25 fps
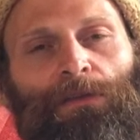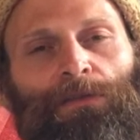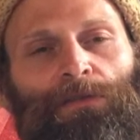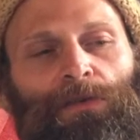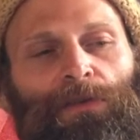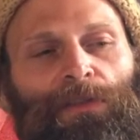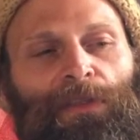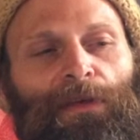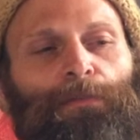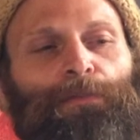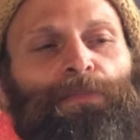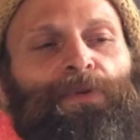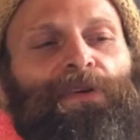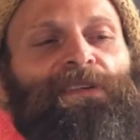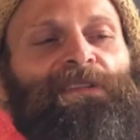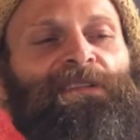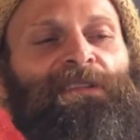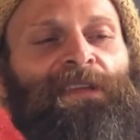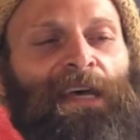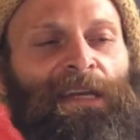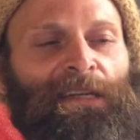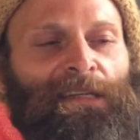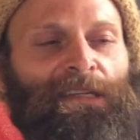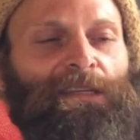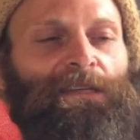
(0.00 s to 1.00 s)
So the
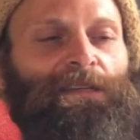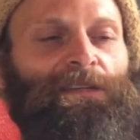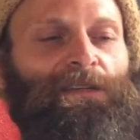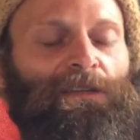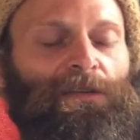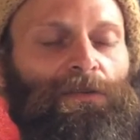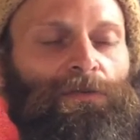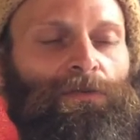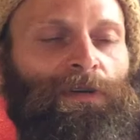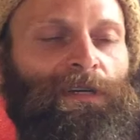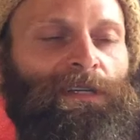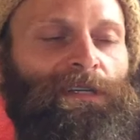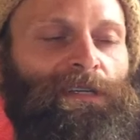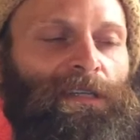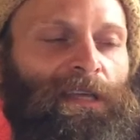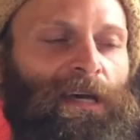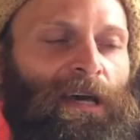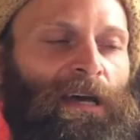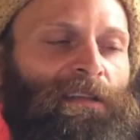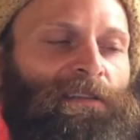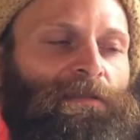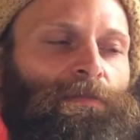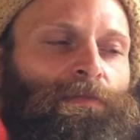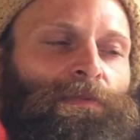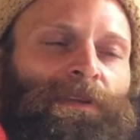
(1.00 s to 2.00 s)
percentage to which
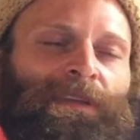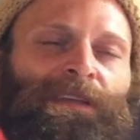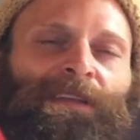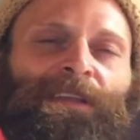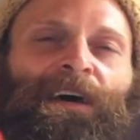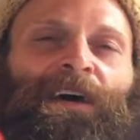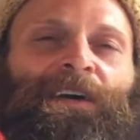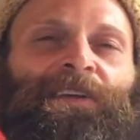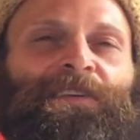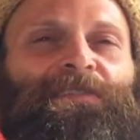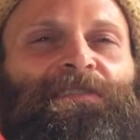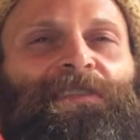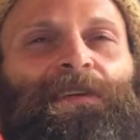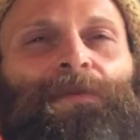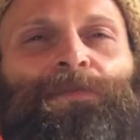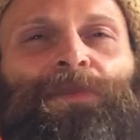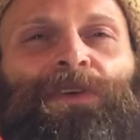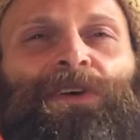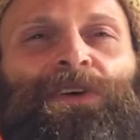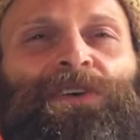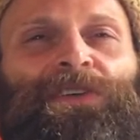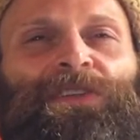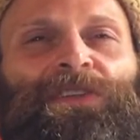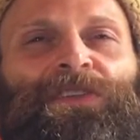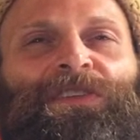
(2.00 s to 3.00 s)
that's been done or
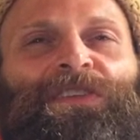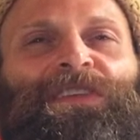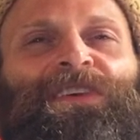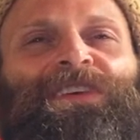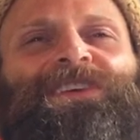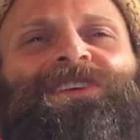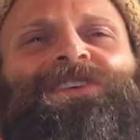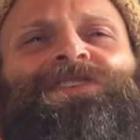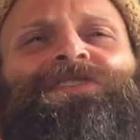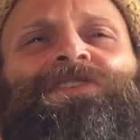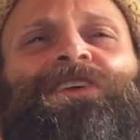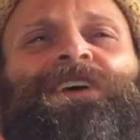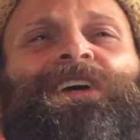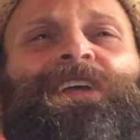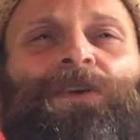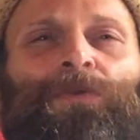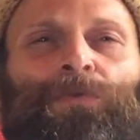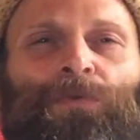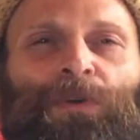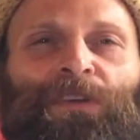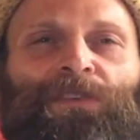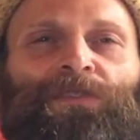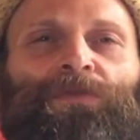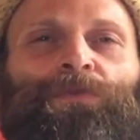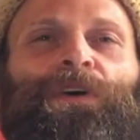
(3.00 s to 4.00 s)
something, or the degree to
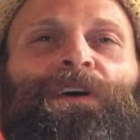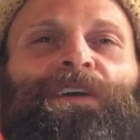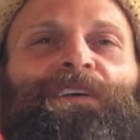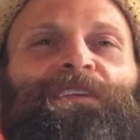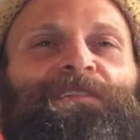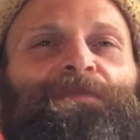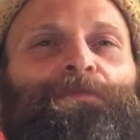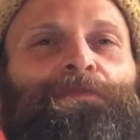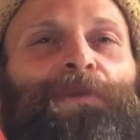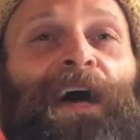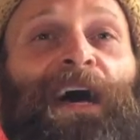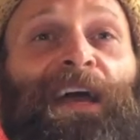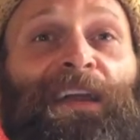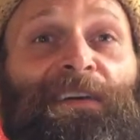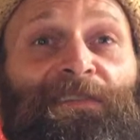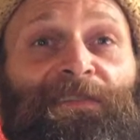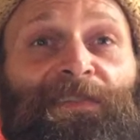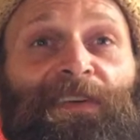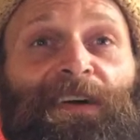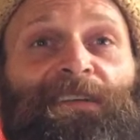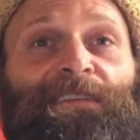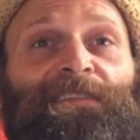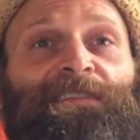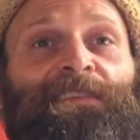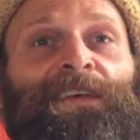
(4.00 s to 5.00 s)
which one is
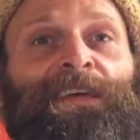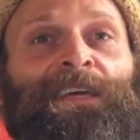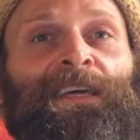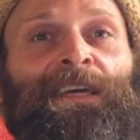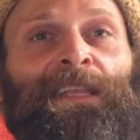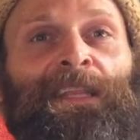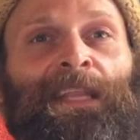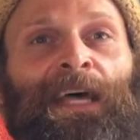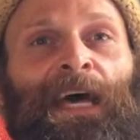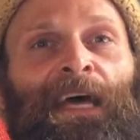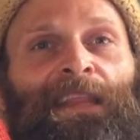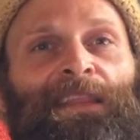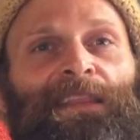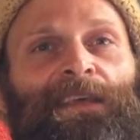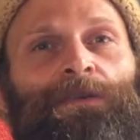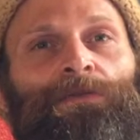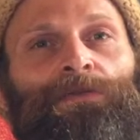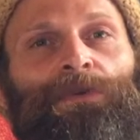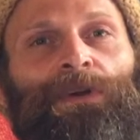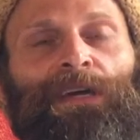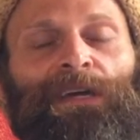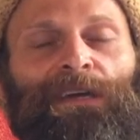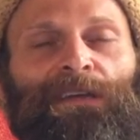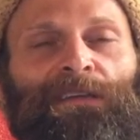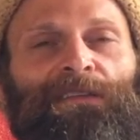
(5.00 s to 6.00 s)
manifesting in that, then
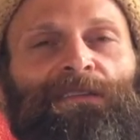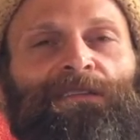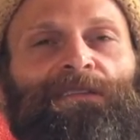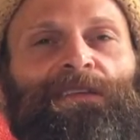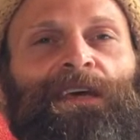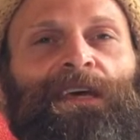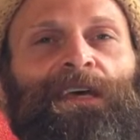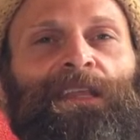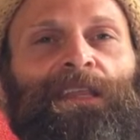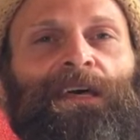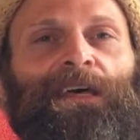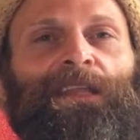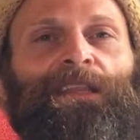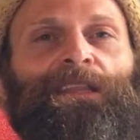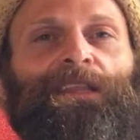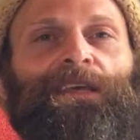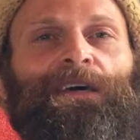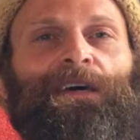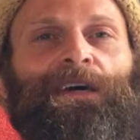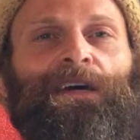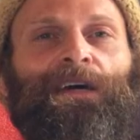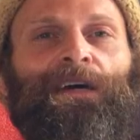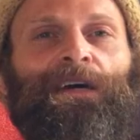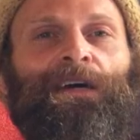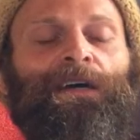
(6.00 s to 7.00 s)
we can say that
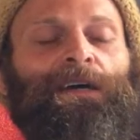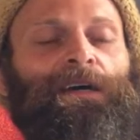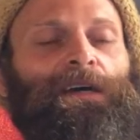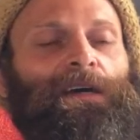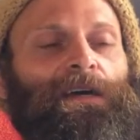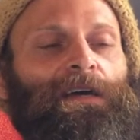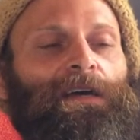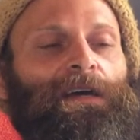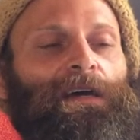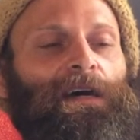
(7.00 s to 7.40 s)
they're